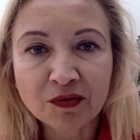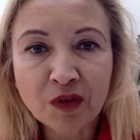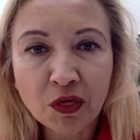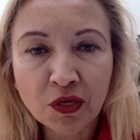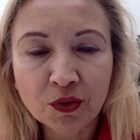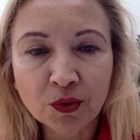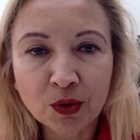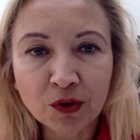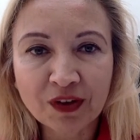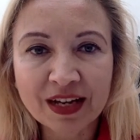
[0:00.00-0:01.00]
with
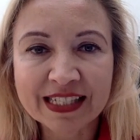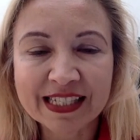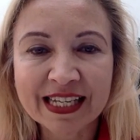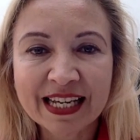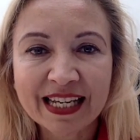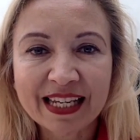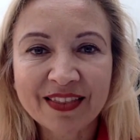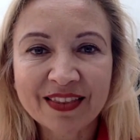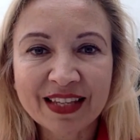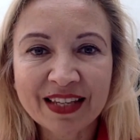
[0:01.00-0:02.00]
all of us
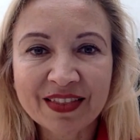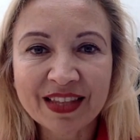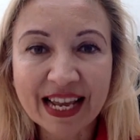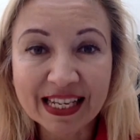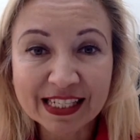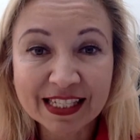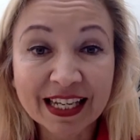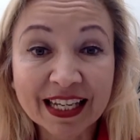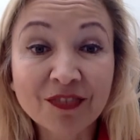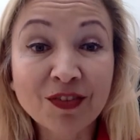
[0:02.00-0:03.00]
in the next
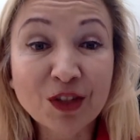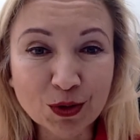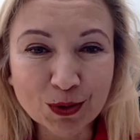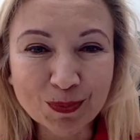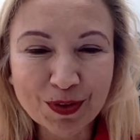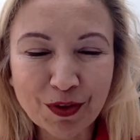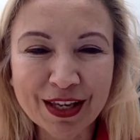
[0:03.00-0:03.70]
video.